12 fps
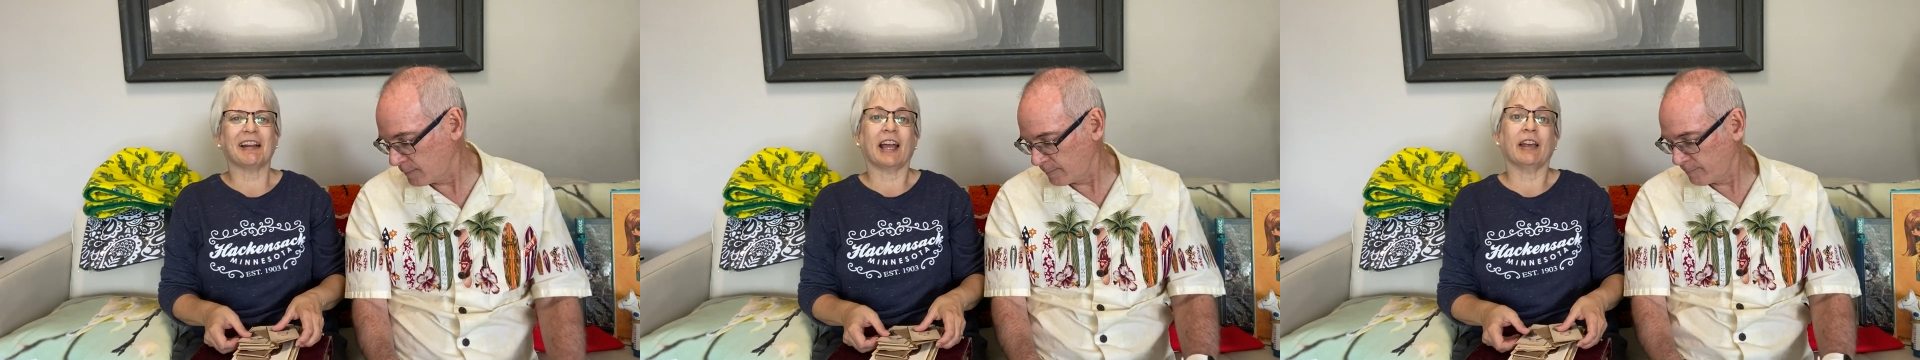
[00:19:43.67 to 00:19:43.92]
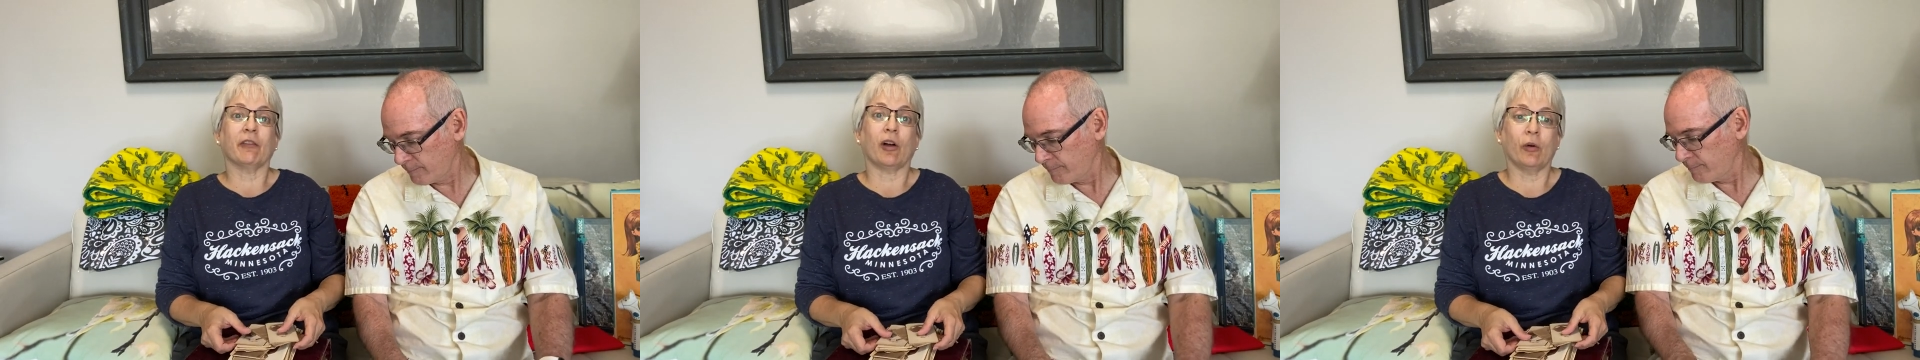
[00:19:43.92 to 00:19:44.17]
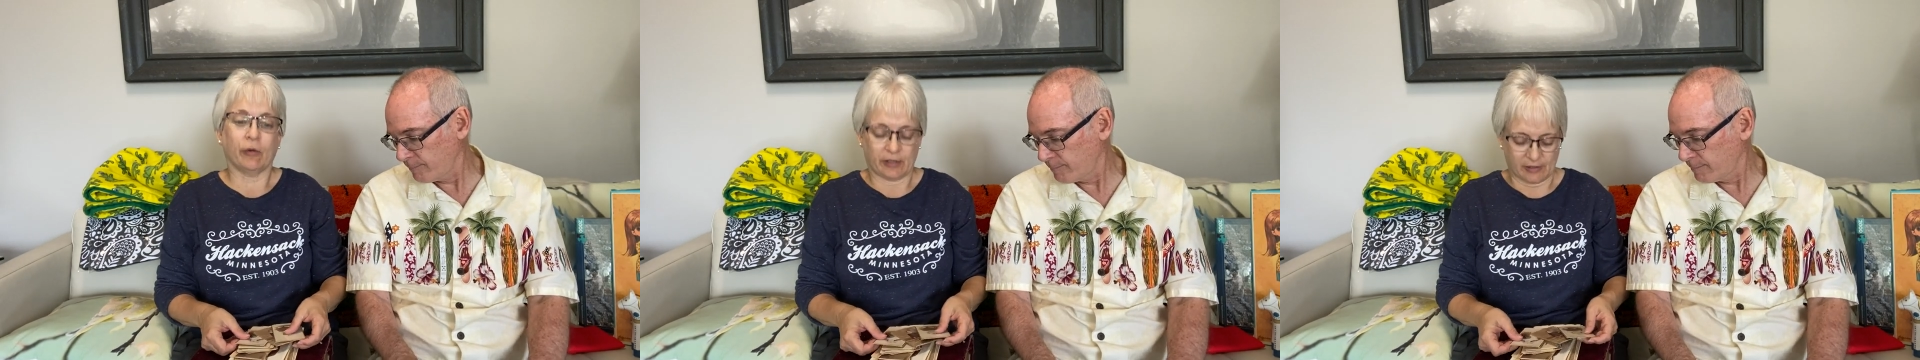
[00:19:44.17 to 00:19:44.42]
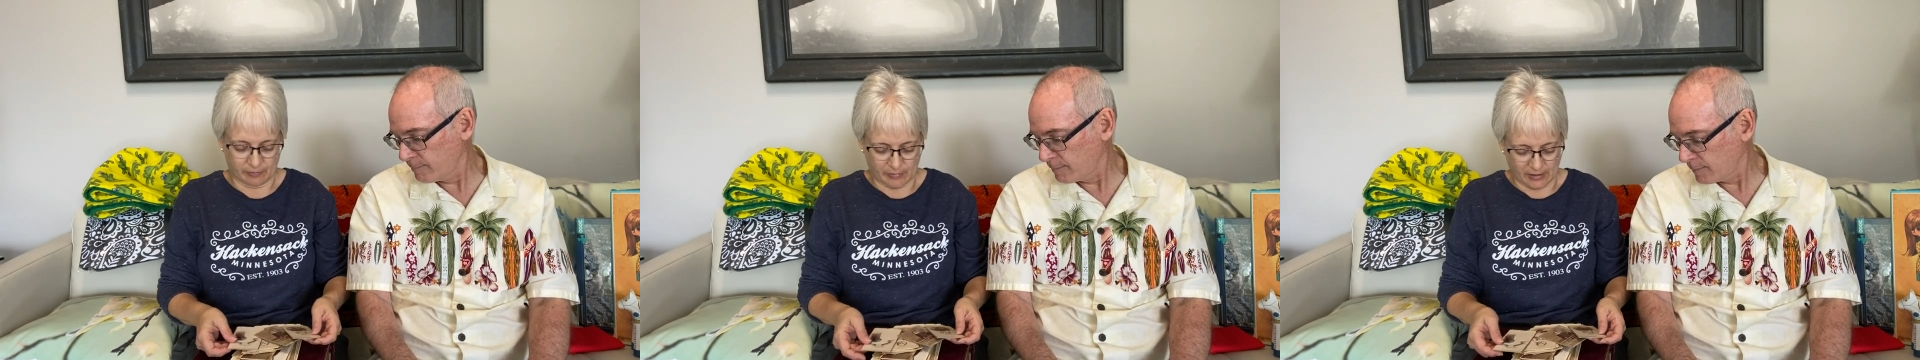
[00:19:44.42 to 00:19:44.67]
Speaker 1: and I have
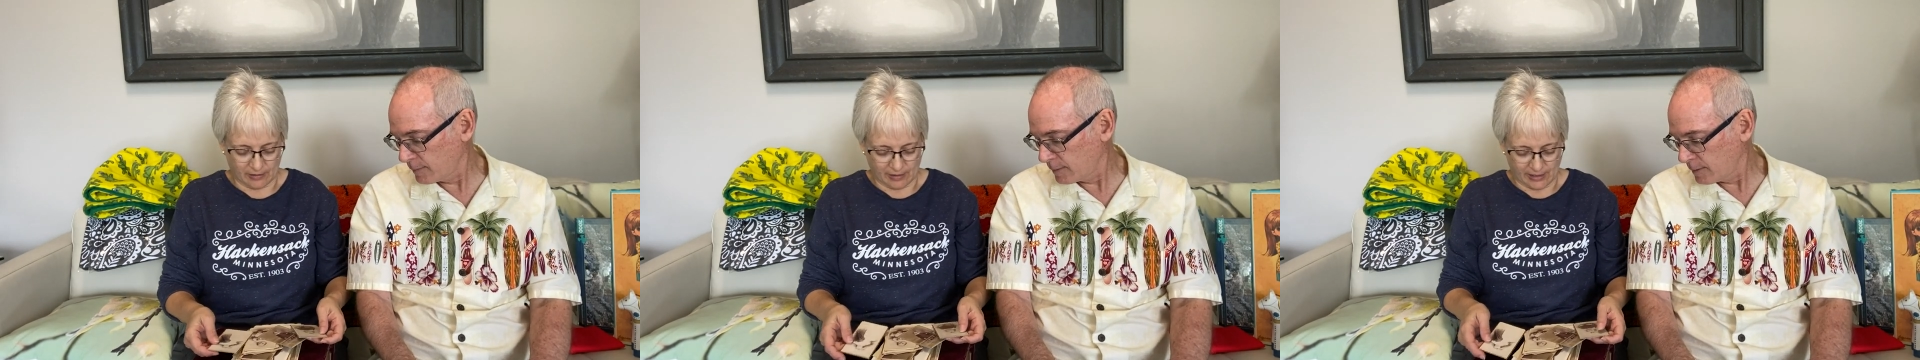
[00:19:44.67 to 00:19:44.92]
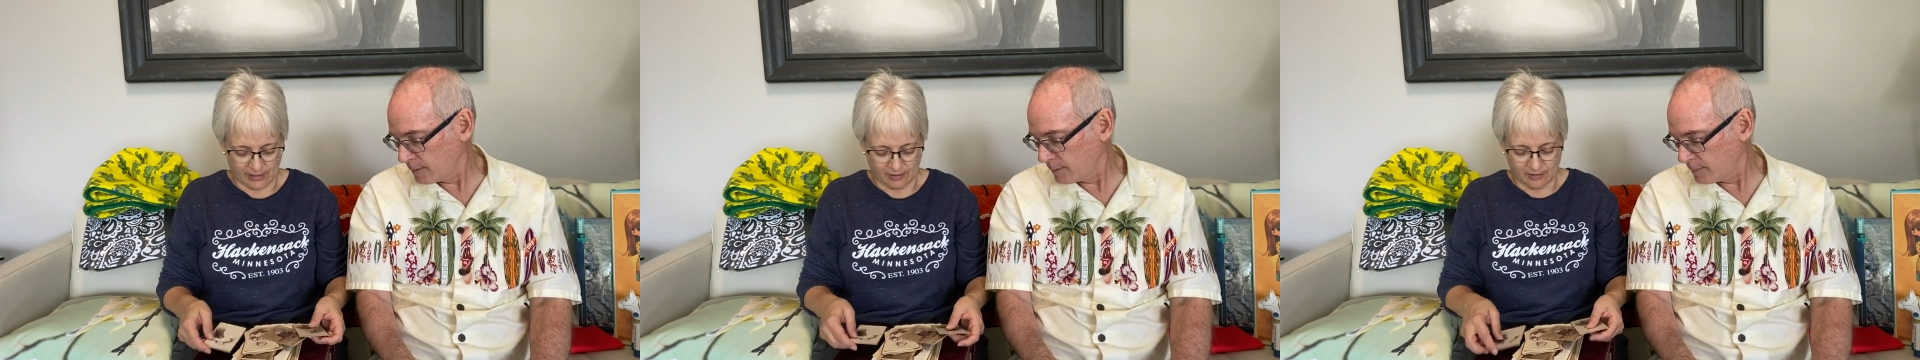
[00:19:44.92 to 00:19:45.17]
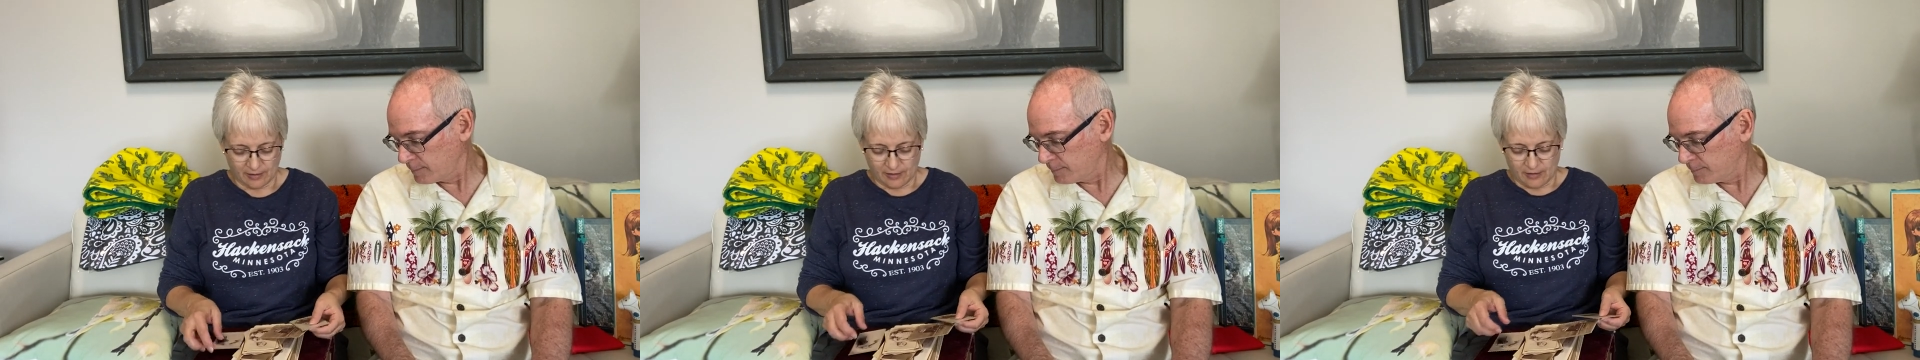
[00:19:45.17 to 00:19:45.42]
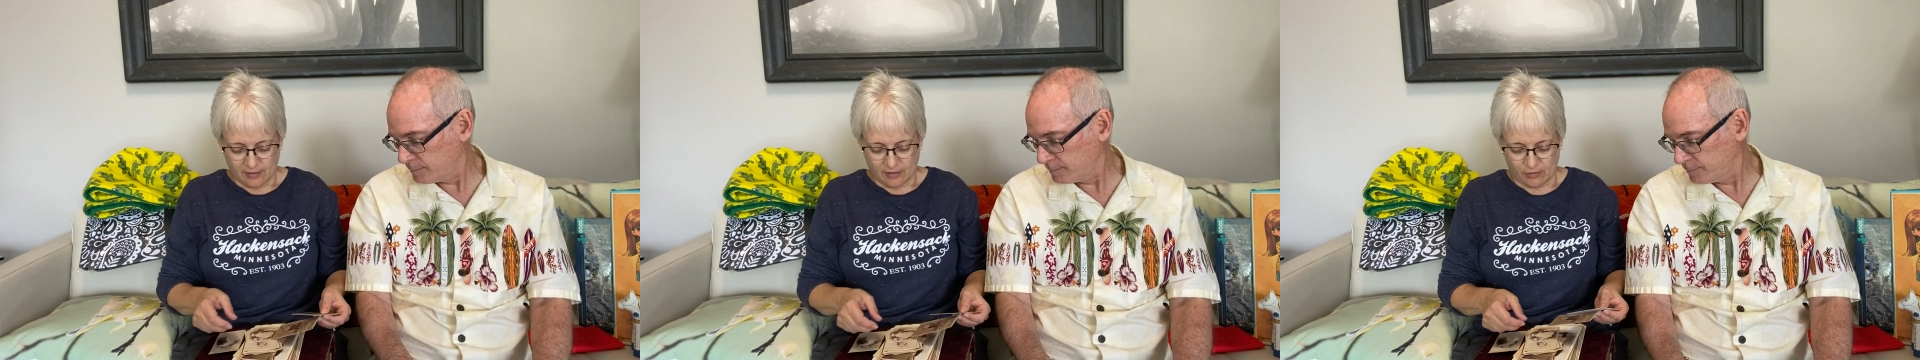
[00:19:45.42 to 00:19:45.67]
always been like,
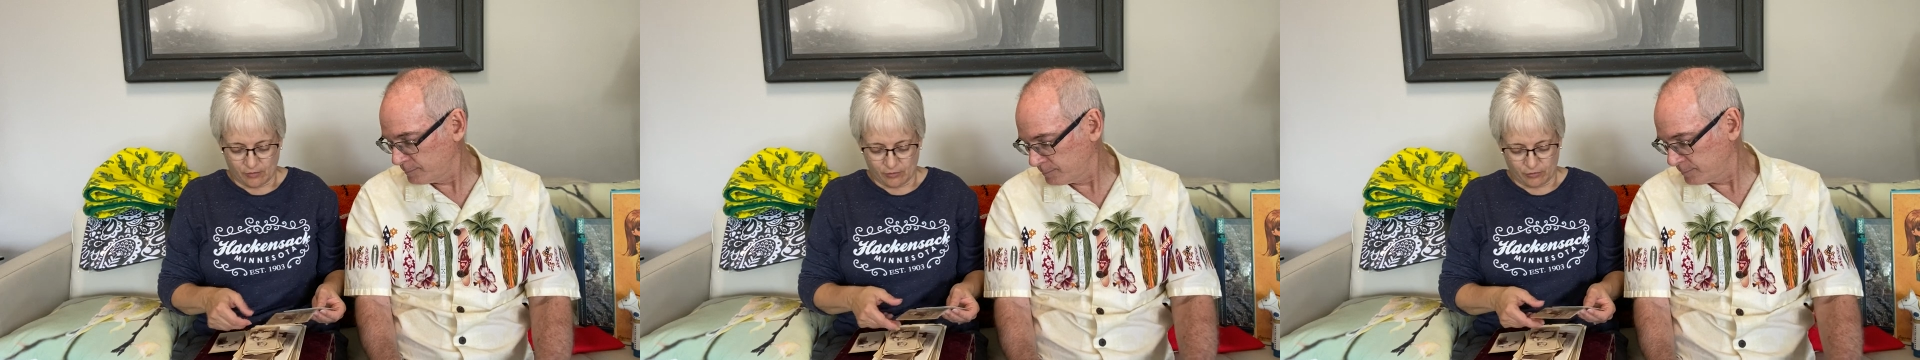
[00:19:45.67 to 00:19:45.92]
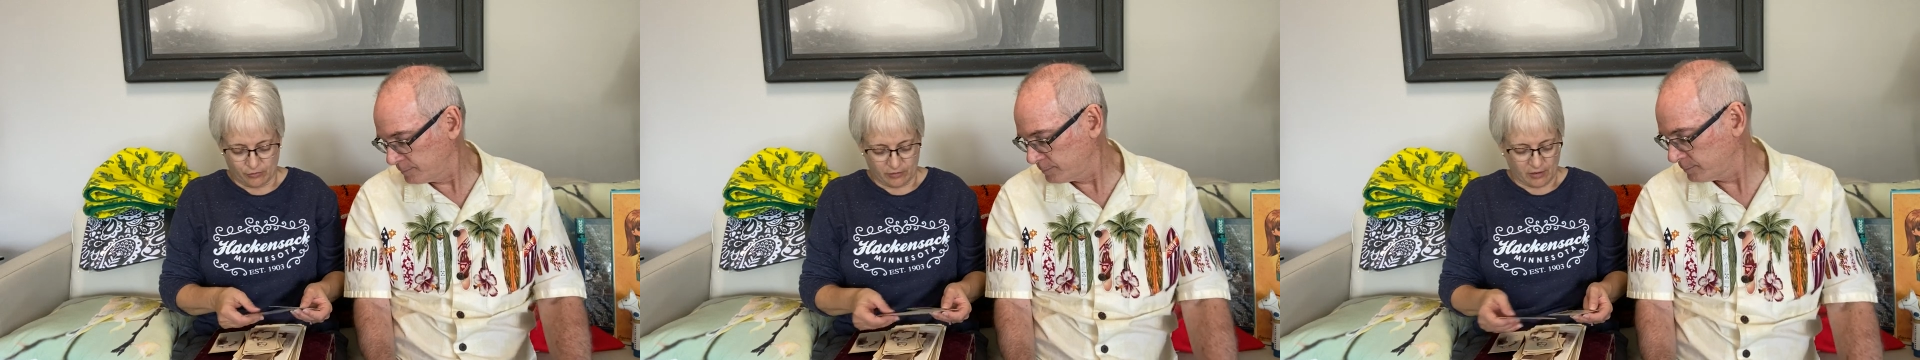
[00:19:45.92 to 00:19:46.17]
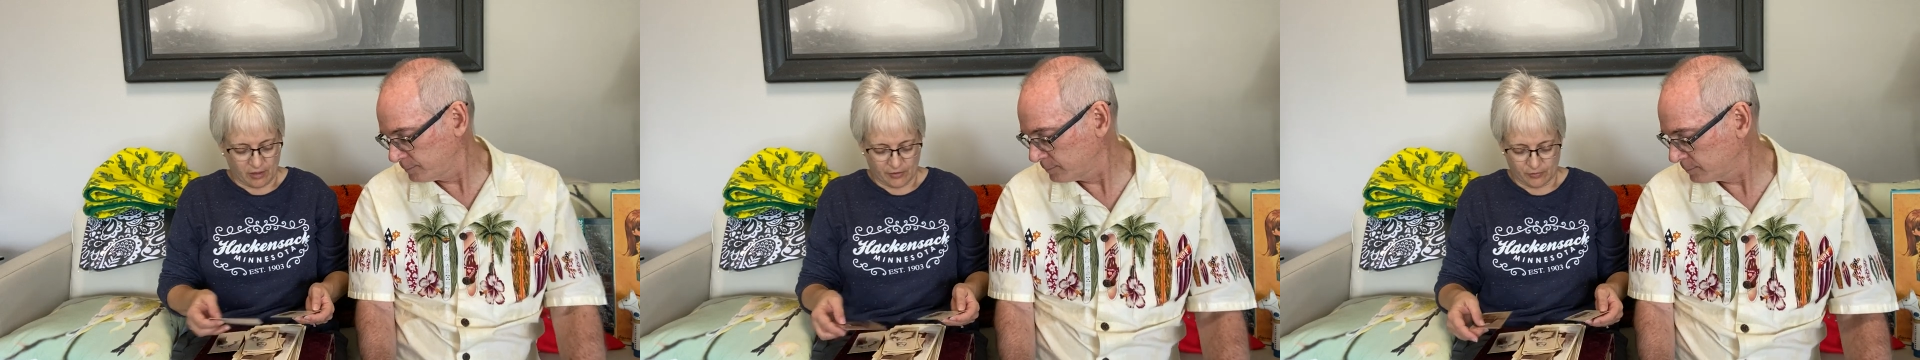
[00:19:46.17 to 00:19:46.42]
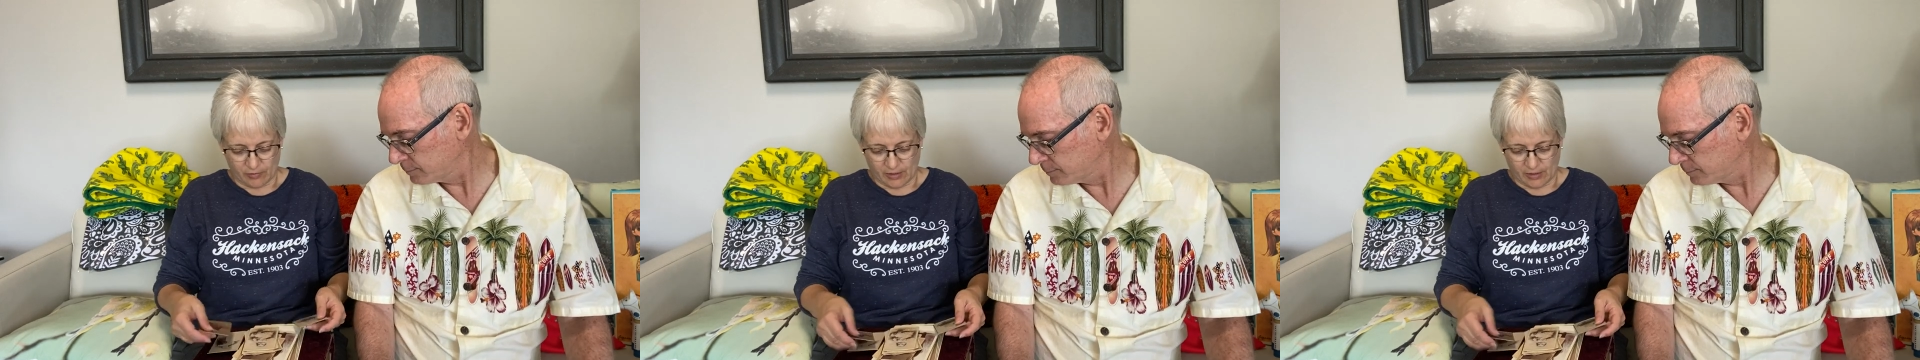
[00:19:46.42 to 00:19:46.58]
oh, whose lost